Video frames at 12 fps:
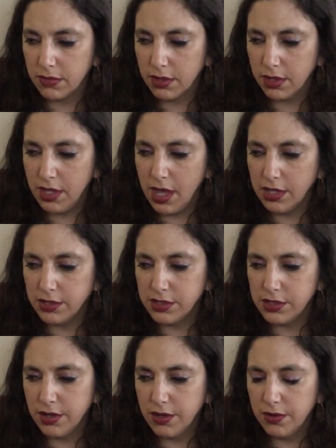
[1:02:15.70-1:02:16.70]
Yeah,
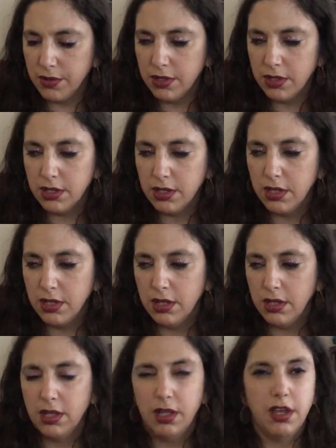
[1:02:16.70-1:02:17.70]
so
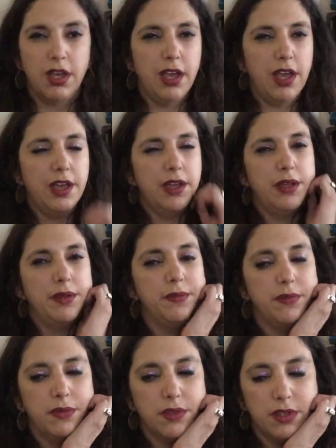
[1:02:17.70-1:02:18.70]

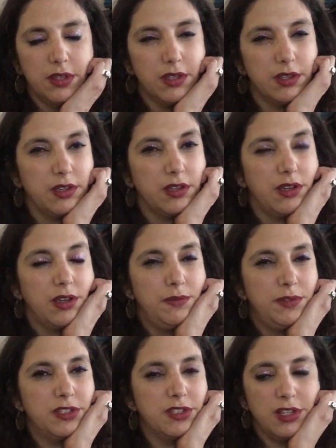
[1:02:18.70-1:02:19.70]
I'm
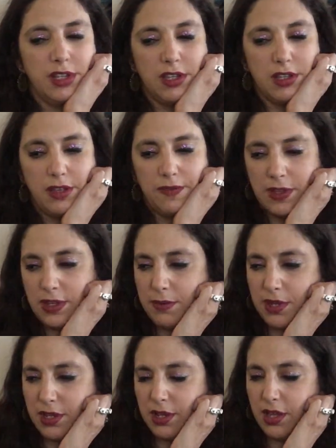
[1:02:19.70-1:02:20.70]
just gonna, if
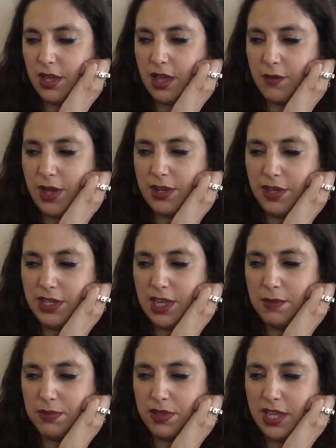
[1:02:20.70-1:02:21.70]
anybody, why do I
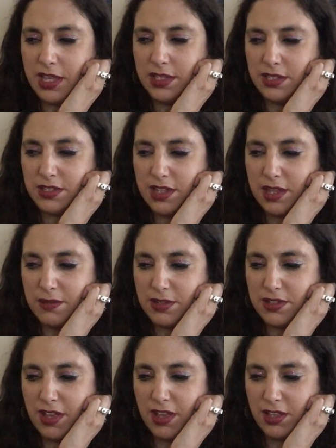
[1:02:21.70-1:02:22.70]
keep playing the same
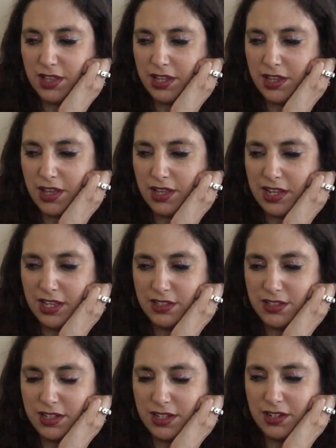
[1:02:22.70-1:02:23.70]
song like on
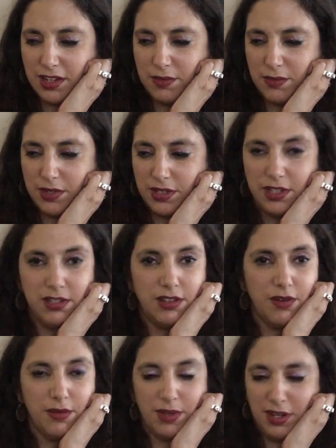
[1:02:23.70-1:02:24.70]
accident? I really
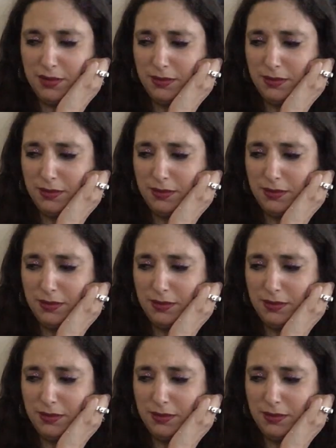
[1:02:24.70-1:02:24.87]
don't want.